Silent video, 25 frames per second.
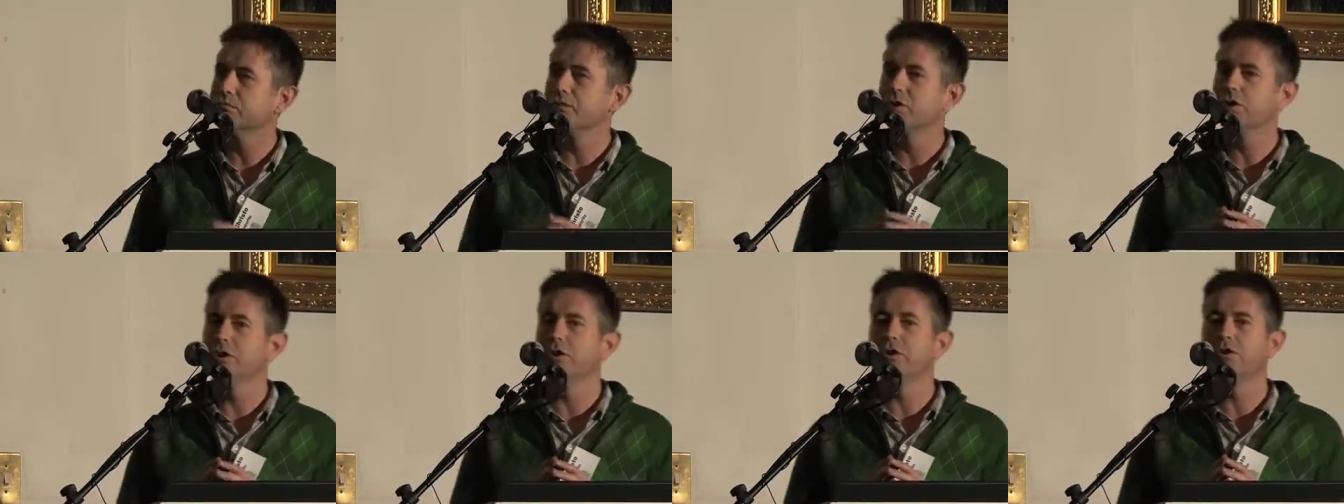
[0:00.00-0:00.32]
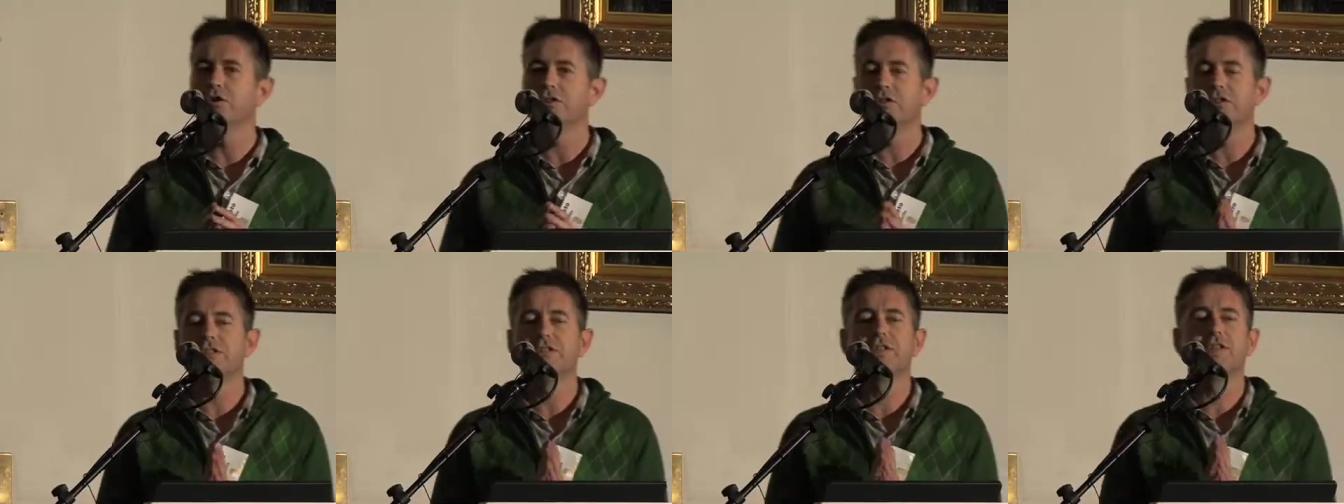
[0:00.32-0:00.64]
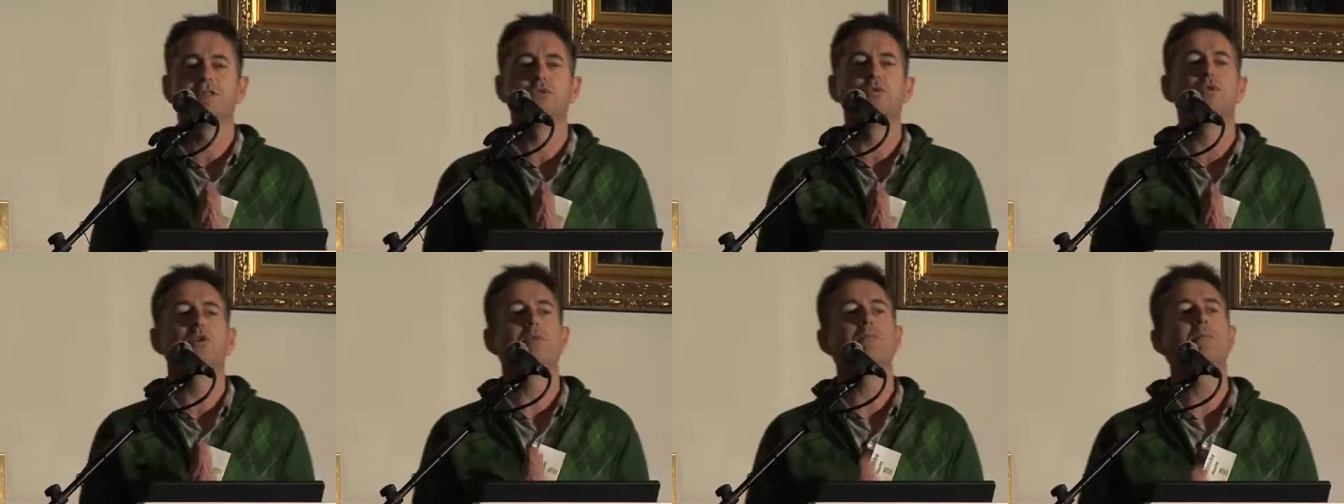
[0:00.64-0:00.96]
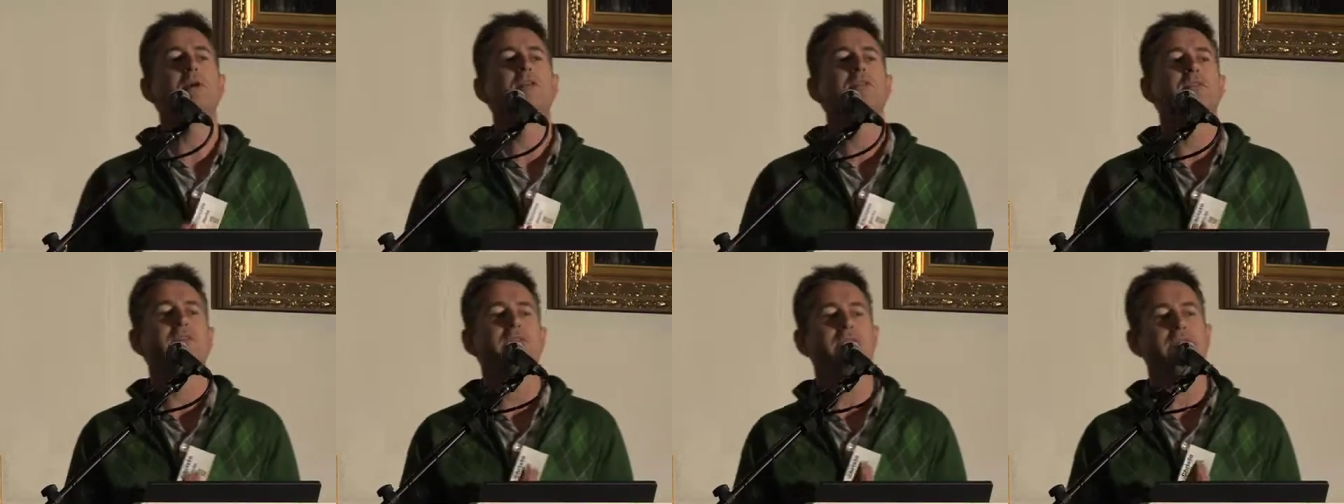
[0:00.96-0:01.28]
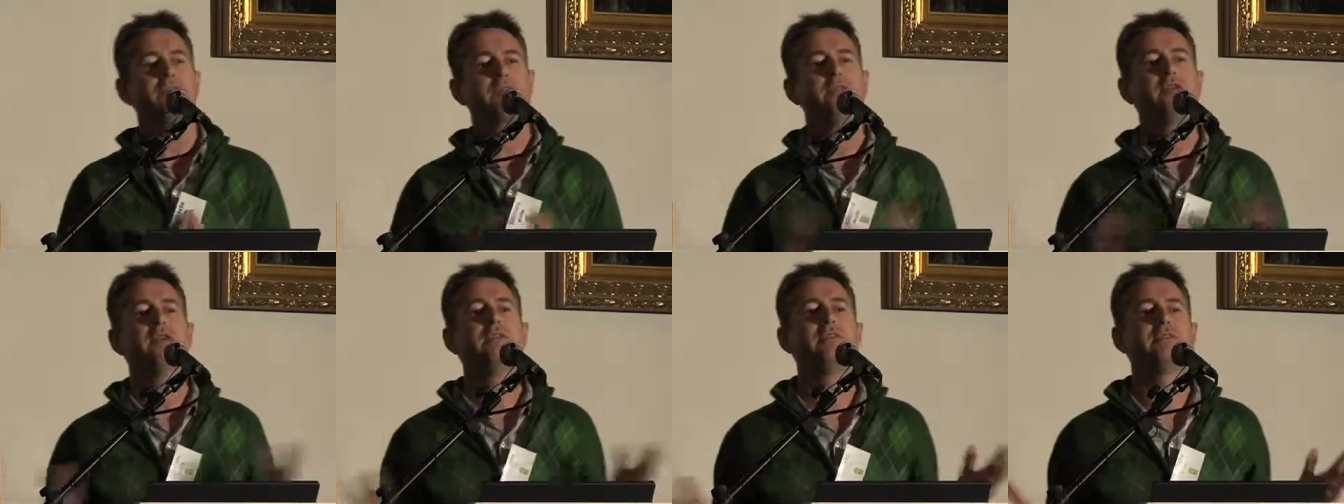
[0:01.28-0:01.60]
going to just talk about the
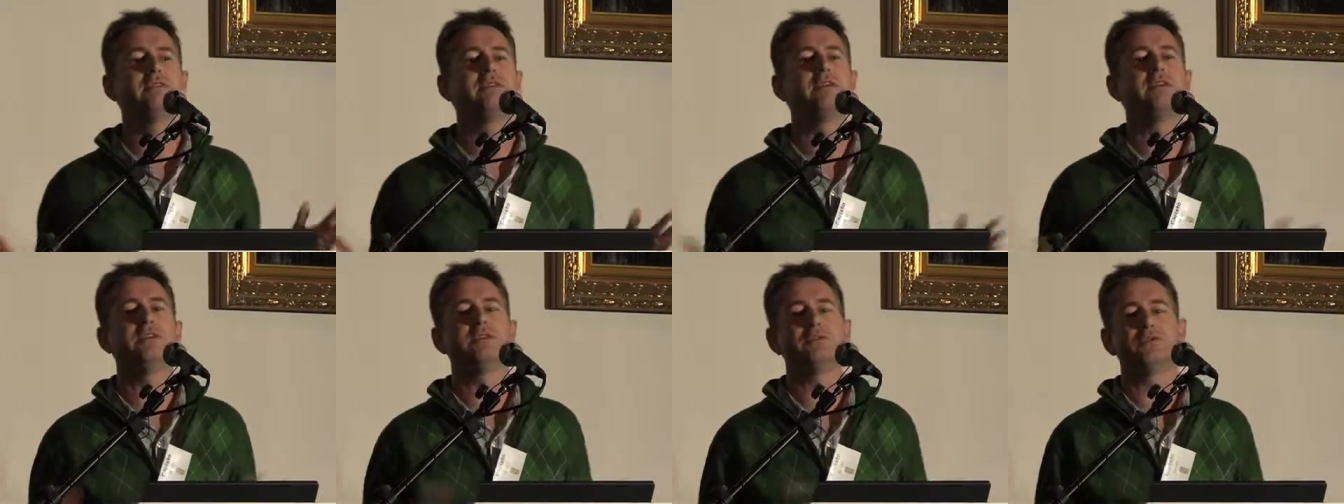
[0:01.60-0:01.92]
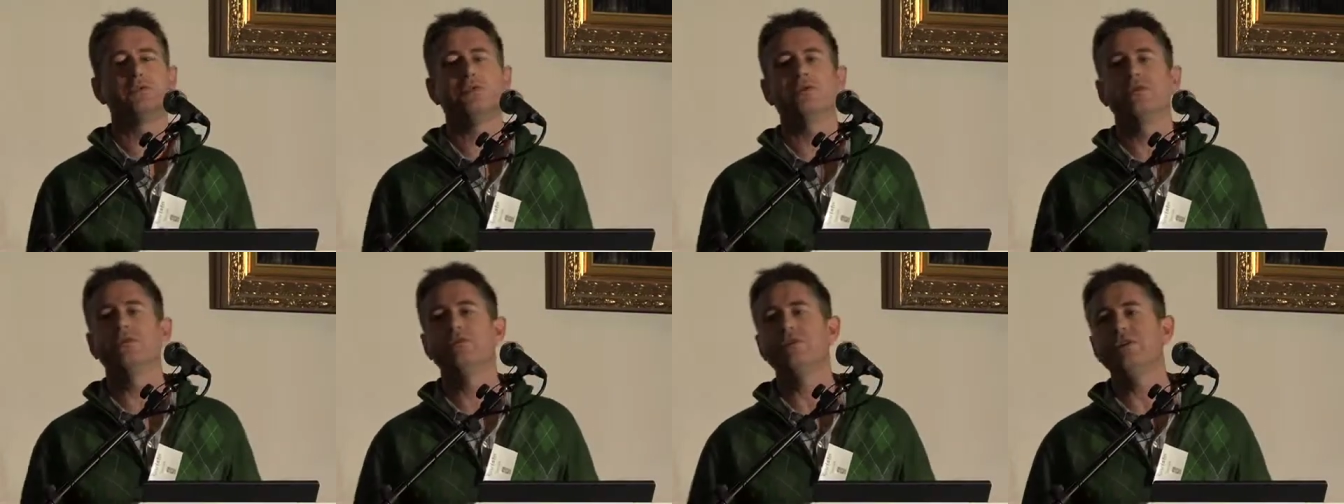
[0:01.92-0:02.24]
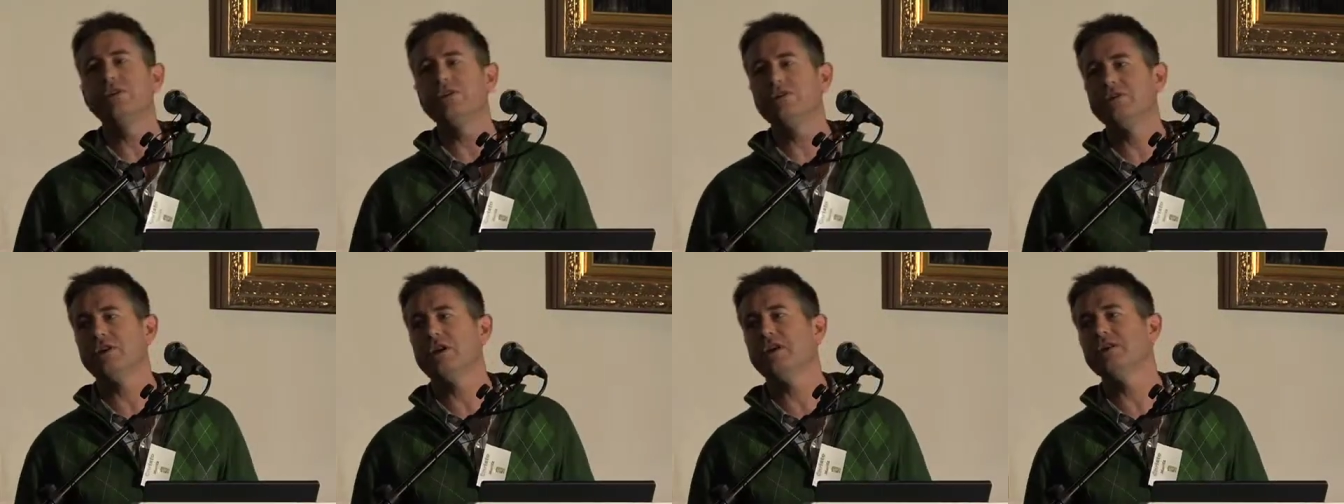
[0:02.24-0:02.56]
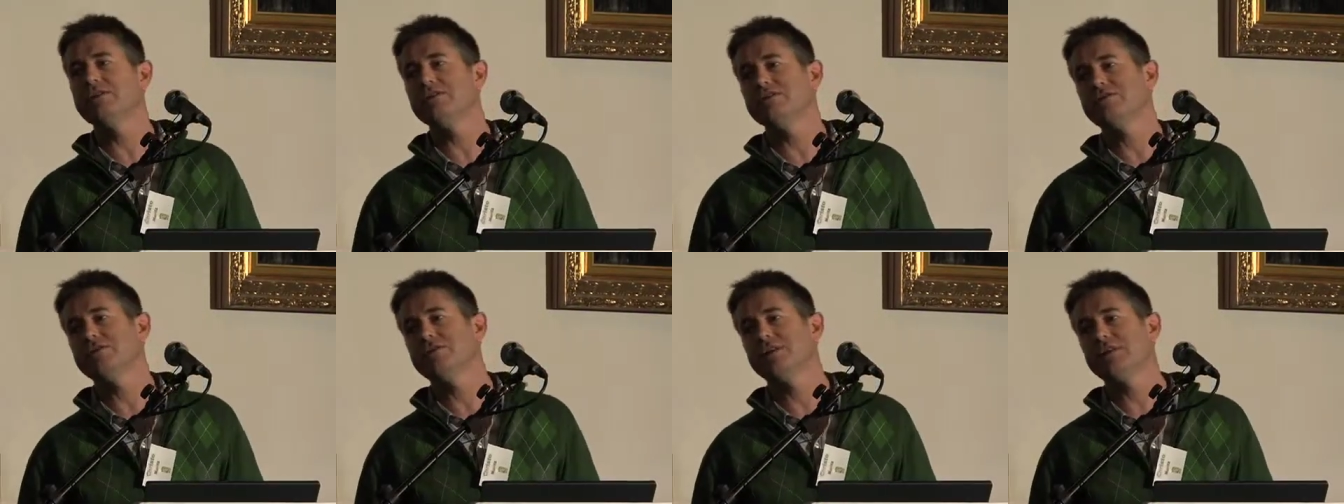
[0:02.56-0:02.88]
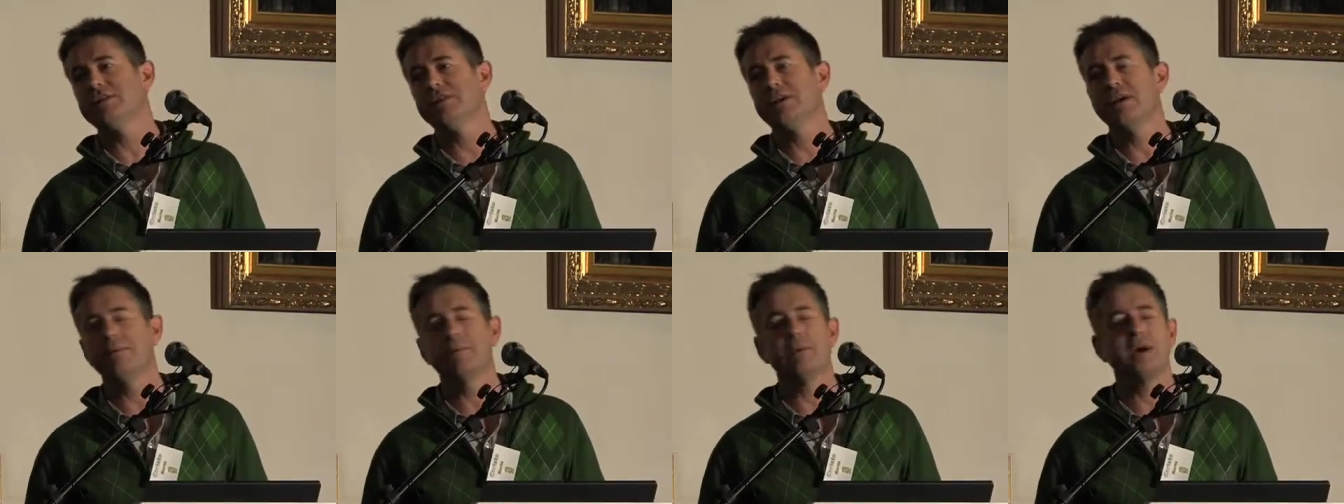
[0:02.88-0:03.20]
three things or three challenges
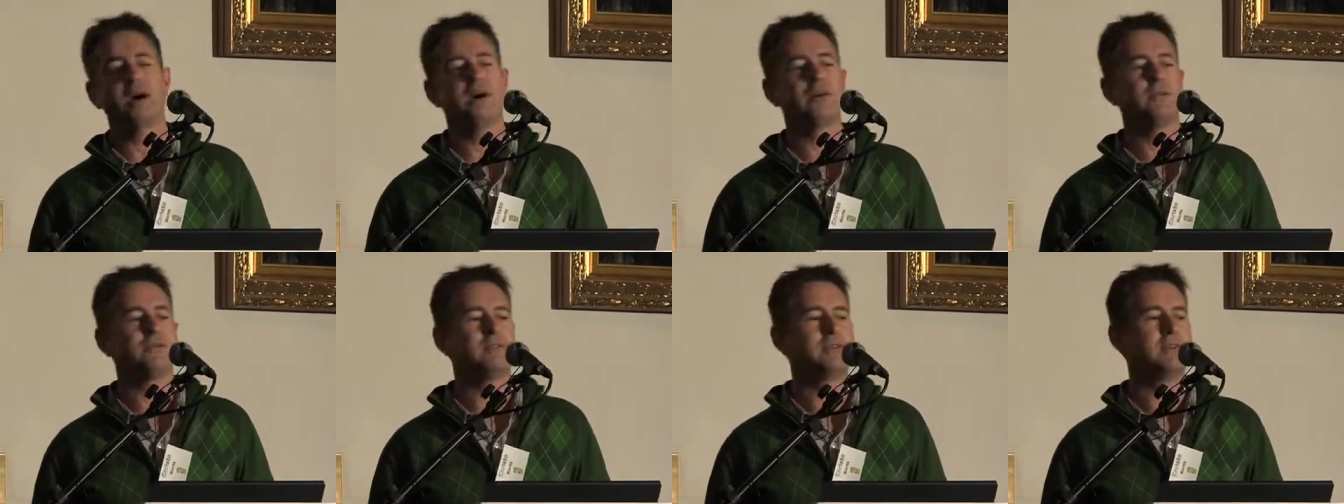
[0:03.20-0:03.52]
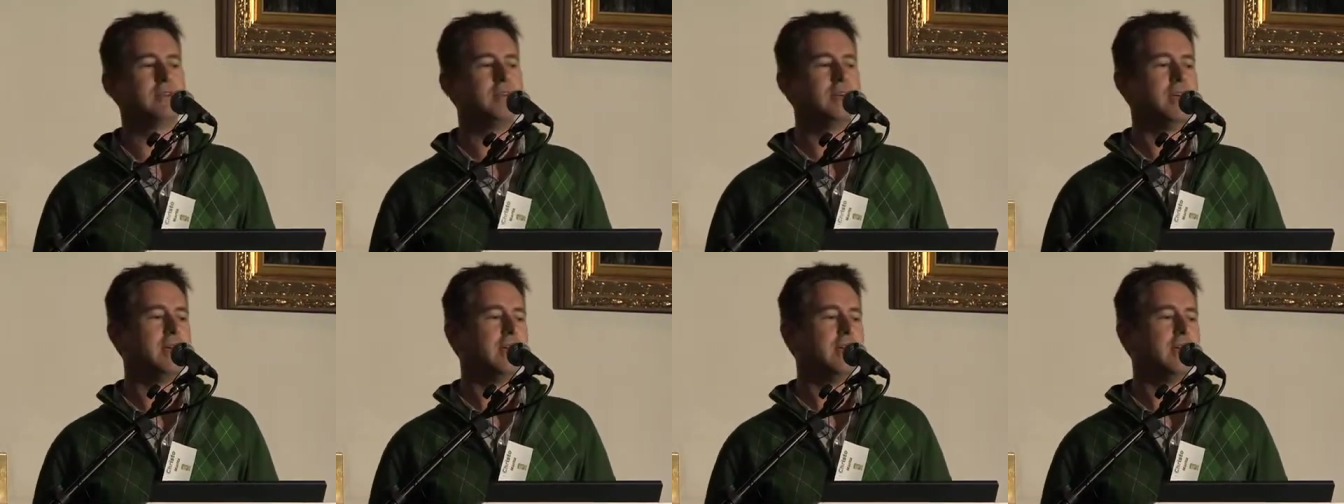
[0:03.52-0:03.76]
that come out